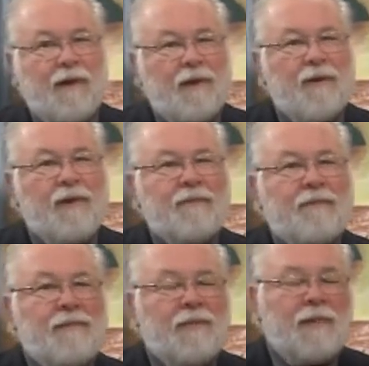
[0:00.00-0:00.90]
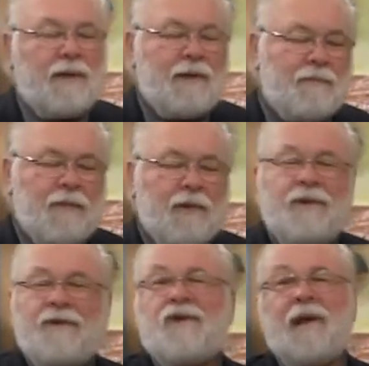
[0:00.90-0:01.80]
Who did, um, who
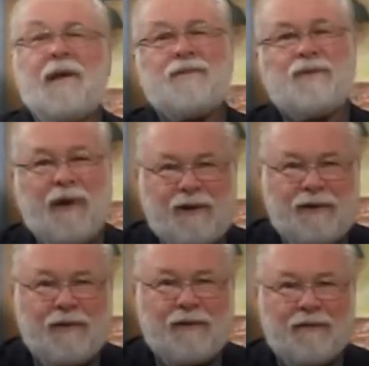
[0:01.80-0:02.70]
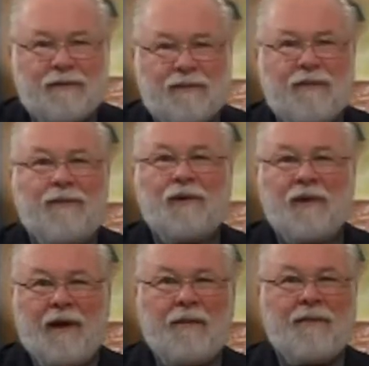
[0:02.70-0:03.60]
did James write to? If you
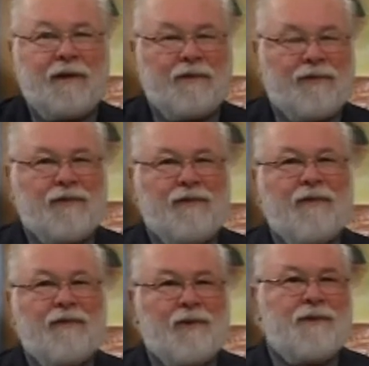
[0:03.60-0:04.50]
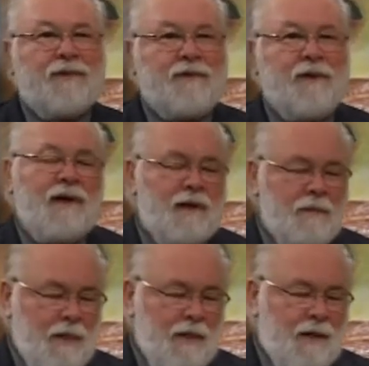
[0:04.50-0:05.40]
look up in the first few verses,
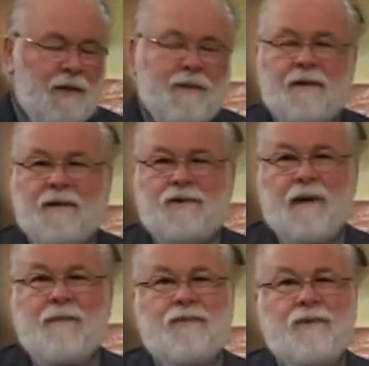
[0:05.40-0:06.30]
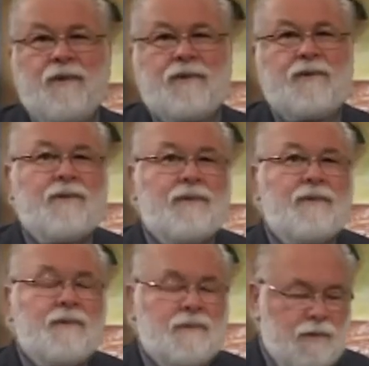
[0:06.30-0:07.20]
uh, James wrote
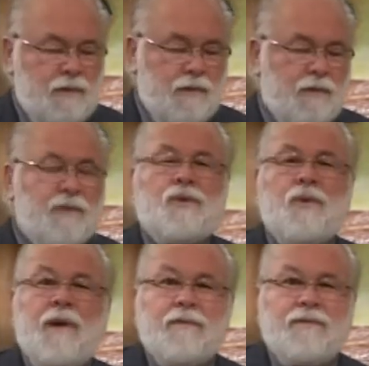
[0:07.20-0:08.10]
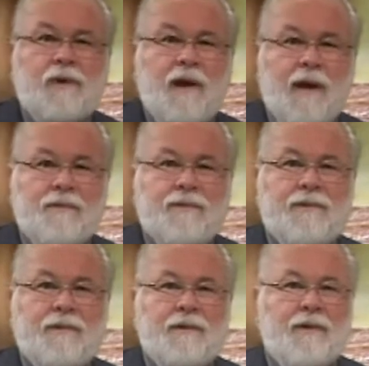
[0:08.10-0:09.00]
to the 12
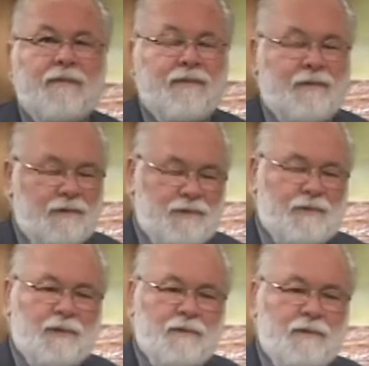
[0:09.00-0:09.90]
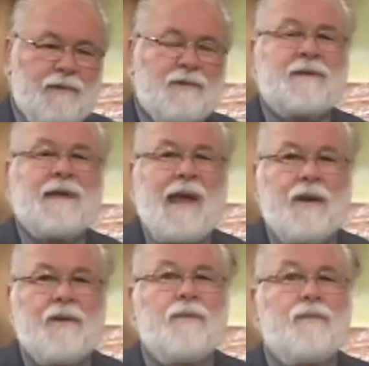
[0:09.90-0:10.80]
tribes of Israel
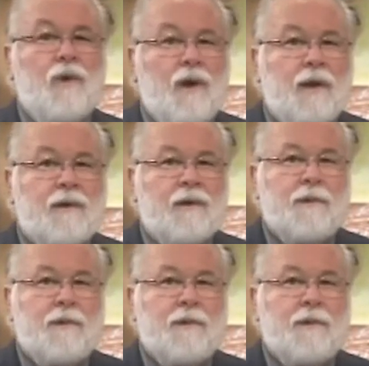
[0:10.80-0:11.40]
scattered abroad.